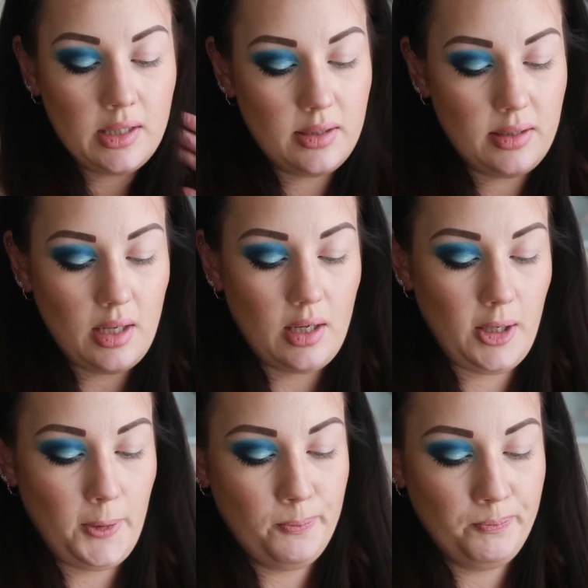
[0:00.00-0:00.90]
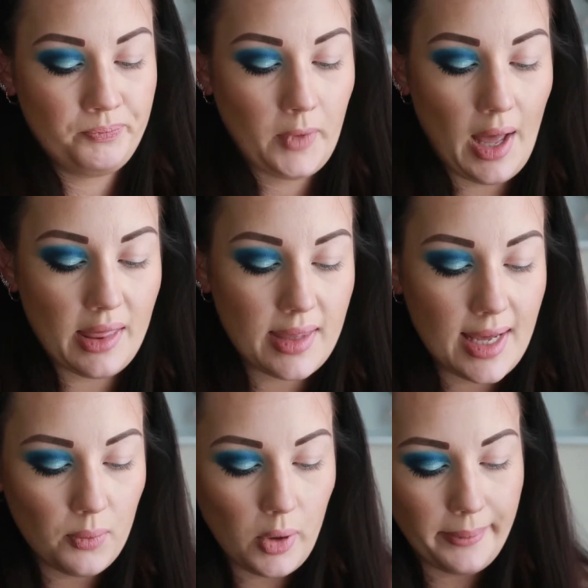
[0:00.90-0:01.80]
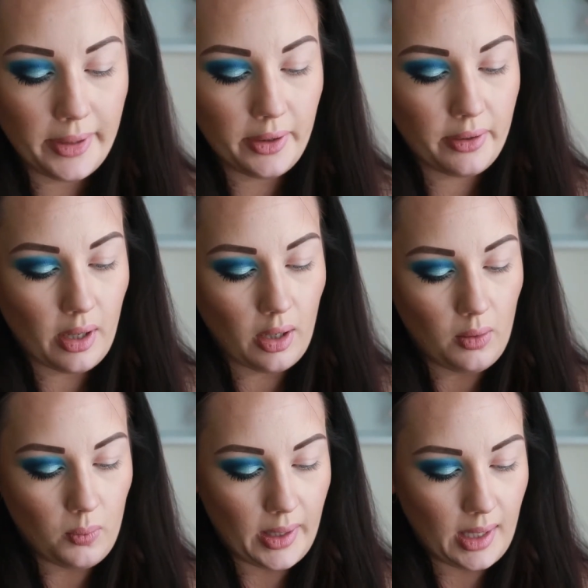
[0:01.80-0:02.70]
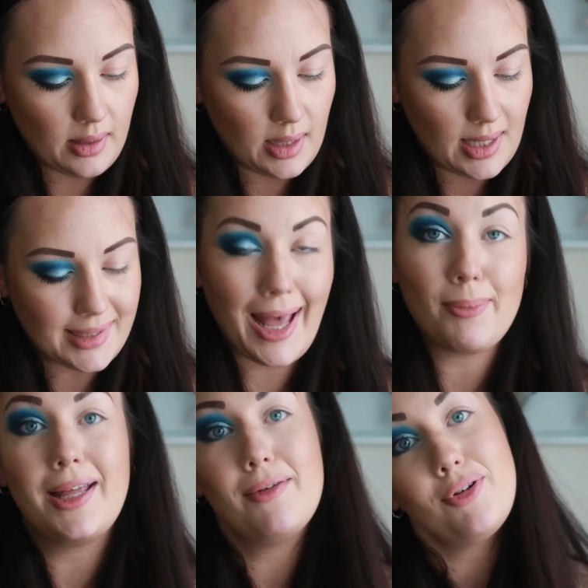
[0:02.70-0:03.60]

So I think what I'm going to go with is Happily Ever